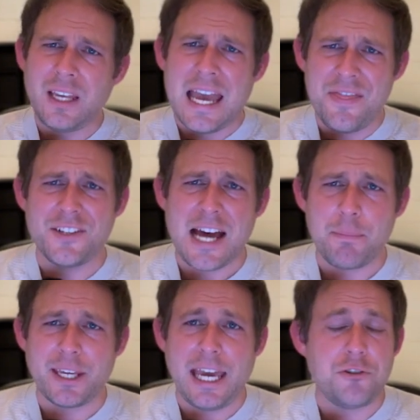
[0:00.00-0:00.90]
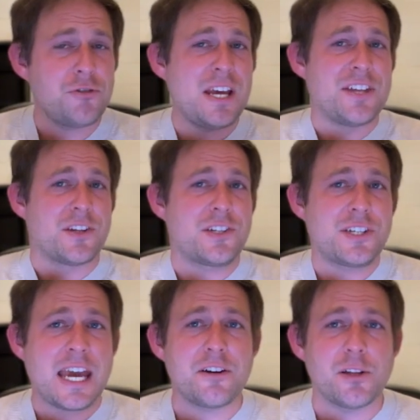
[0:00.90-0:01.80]
And this application is a
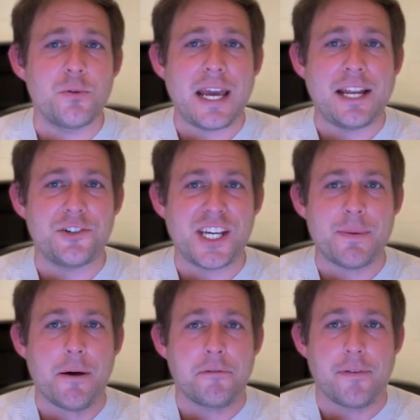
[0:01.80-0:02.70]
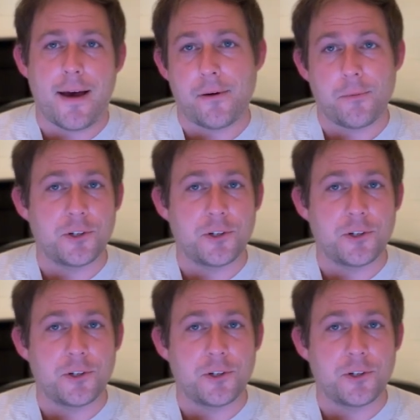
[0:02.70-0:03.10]
standalone HTML file,